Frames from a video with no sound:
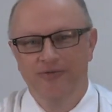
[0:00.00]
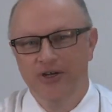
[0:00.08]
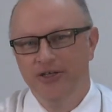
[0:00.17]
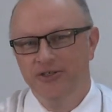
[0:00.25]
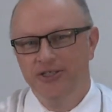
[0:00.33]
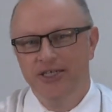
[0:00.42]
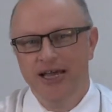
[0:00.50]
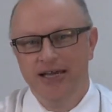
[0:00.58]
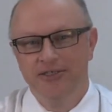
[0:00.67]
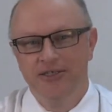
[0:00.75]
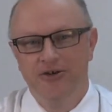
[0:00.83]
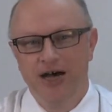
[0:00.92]
vendor Z
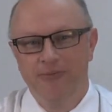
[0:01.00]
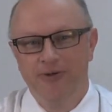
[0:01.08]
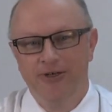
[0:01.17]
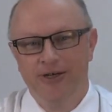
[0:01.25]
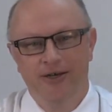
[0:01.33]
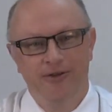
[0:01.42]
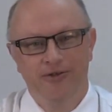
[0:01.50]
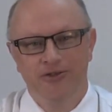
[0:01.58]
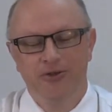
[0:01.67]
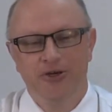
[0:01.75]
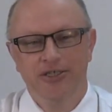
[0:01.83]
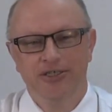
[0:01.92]
has no other
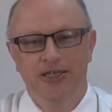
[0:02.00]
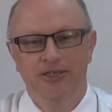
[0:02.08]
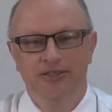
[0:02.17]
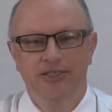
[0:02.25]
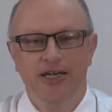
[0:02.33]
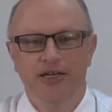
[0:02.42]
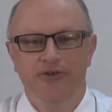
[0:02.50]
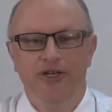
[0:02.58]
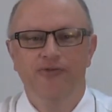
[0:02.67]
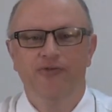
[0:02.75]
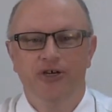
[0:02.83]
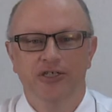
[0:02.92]
choice than to send you an
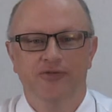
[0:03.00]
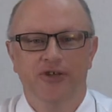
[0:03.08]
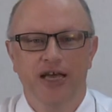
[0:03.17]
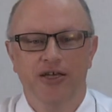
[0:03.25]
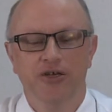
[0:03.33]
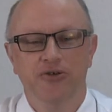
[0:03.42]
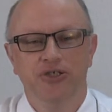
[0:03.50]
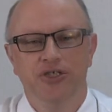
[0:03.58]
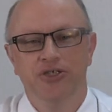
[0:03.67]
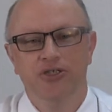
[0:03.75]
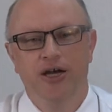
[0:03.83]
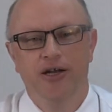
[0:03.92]
invoice for that
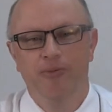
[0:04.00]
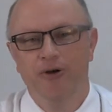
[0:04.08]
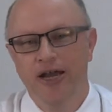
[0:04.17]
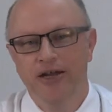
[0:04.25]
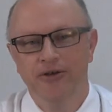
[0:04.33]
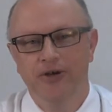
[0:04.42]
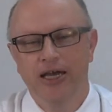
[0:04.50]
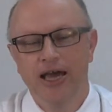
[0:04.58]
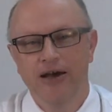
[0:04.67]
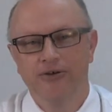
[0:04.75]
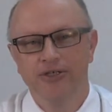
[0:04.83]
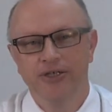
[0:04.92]
usage on a brand new
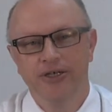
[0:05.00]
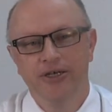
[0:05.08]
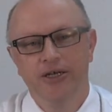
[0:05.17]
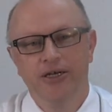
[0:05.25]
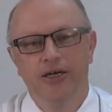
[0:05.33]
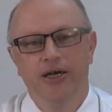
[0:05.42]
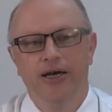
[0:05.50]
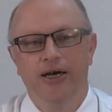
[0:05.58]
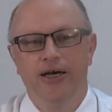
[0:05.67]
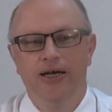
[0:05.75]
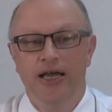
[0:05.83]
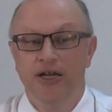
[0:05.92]
account,
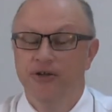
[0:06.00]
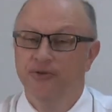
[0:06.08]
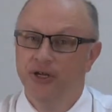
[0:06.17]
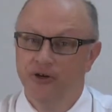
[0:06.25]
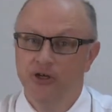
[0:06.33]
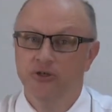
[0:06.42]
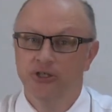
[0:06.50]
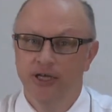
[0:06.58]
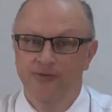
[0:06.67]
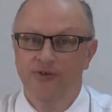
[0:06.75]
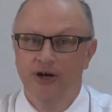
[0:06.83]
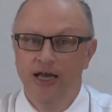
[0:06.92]
and they're
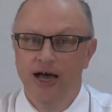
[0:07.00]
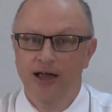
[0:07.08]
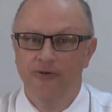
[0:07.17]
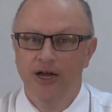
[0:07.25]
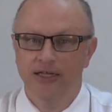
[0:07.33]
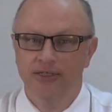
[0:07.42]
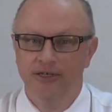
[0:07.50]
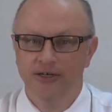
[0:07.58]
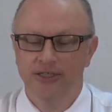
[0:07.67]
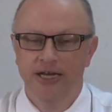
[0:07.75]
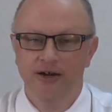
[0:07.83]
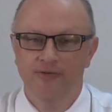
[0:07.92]
usually at very high rates. They're
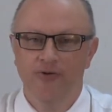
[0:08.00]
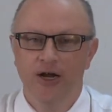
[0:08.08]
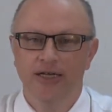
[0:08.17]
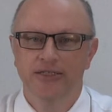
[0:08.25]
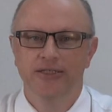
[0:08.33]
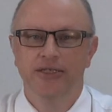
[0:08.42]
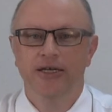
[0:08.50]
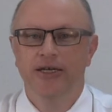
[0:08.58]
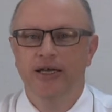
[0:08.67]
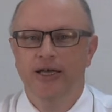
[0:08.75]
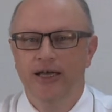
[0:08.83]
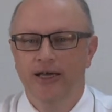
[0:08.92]
at tariff rates,
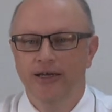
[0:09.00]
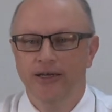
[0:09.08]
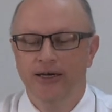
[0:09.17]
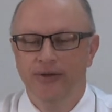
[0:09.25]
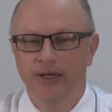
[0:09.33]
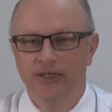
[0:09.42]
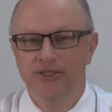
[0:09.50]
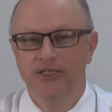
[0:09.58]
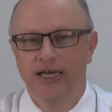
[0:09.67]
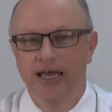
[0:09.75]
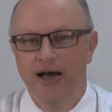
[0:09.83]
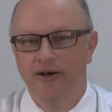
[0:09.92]
and they'll stick